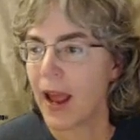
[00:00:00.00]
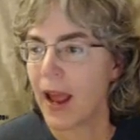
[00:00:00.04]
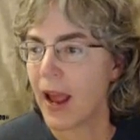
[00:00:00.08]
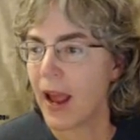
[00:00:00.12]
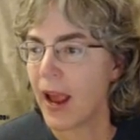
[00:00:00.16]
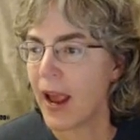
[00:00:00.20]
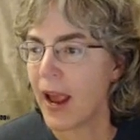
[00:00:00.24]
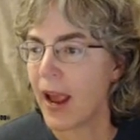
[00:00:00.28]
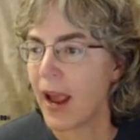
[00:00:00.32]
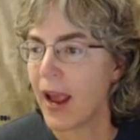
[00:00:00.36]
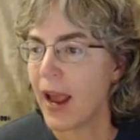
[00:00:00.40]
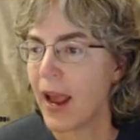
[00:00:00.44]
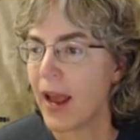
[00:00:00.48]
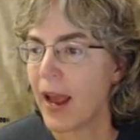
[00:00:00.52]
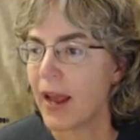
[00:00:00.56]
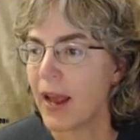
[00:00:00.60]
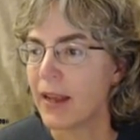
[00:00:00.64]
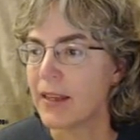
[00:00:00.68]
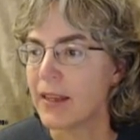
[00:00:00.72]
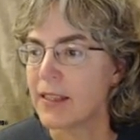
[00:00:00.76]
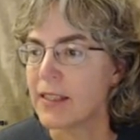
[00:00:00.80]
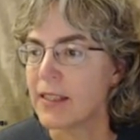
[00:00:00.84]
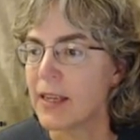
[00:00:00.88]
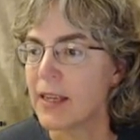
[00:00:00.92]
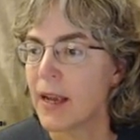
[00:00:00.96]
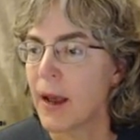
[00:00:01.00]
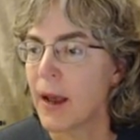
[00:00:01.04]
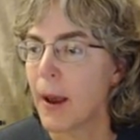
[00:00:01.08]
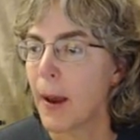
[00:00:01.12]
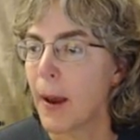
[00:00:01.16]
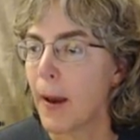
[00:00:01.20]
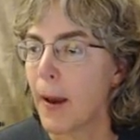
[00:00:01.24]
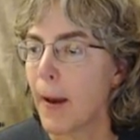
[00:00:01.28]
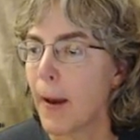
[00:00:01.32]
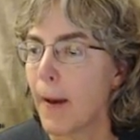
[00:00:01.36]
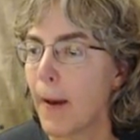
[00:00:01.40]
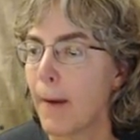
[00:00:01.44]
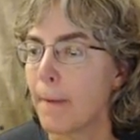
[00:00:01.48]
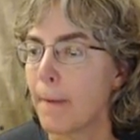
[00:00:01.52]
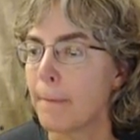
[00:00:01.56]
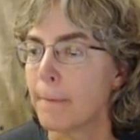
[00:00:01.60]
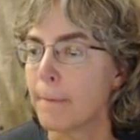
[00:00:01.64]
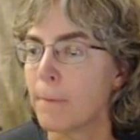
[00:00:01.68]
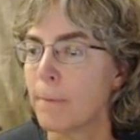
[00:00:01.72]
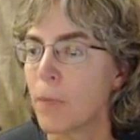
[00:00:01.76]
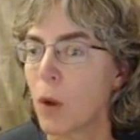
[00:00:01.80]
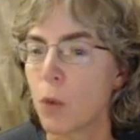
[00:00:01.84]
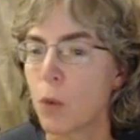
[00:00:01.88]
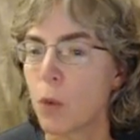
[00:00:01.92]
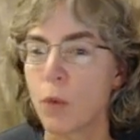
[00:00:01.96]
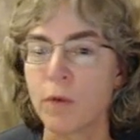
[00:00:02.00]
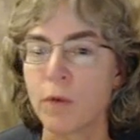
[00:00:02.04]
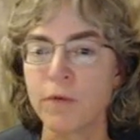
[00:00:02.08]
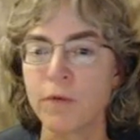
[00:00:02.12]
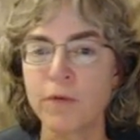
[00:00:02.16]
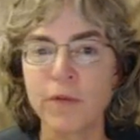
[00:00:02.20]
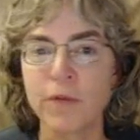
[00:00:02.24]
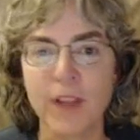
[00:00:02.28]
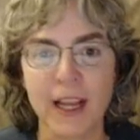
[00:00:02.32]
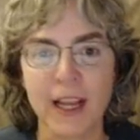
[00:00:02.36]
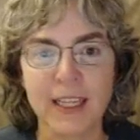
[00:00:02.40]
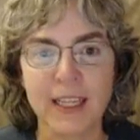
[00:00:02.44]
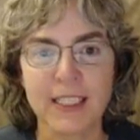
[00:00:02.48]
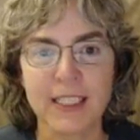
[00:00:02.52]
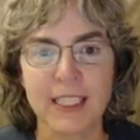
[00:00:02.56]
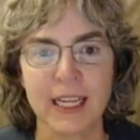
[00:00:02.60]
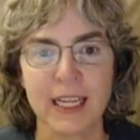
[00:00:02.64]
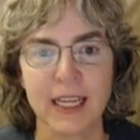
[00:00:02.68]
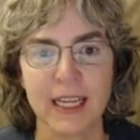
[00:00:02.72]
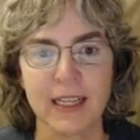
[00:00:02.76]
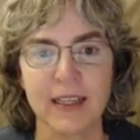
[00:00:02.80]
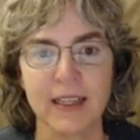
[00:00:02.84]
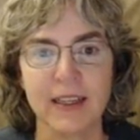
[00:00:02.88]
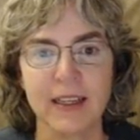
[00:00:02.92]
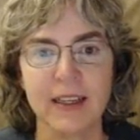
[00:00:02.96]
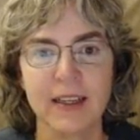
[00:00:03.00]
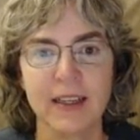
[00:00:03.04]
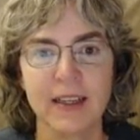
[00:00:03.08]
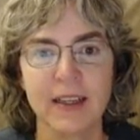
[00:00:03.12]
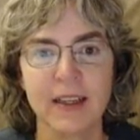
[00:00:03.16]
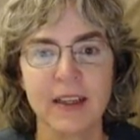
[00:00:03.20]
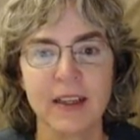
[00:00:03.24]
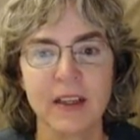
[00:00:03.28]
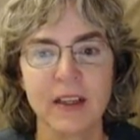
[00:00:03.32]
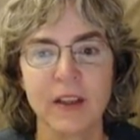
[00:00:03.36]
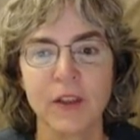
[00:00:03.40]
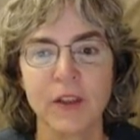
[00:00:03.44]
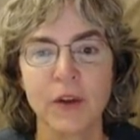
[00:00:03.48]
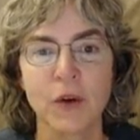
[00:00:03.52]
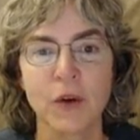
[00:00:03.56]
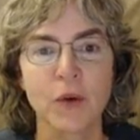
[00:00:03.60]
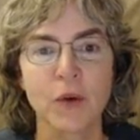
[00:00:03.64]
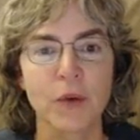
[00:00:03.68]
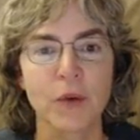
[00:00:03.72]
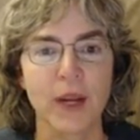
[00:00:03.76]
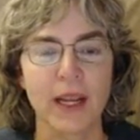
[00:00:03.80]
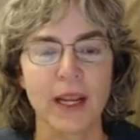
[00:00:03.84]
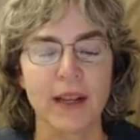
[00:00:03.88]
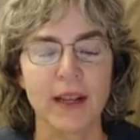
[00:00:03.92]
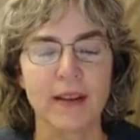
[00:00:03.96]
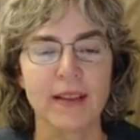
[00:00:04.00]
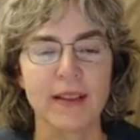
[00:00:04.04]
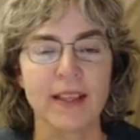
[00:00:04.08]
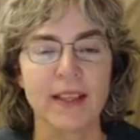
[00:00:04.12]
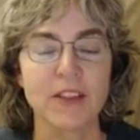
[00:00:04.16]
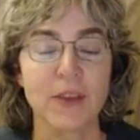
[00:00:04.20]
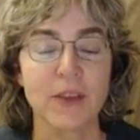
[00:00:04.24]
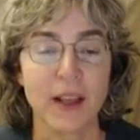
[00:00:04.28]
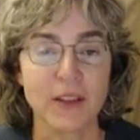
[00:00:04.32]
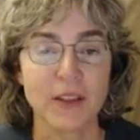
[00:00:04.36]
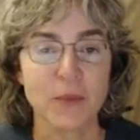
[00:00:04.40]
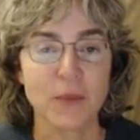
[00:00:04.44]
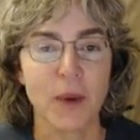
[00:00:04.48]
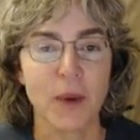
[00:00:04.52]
and reflecting the green. So that's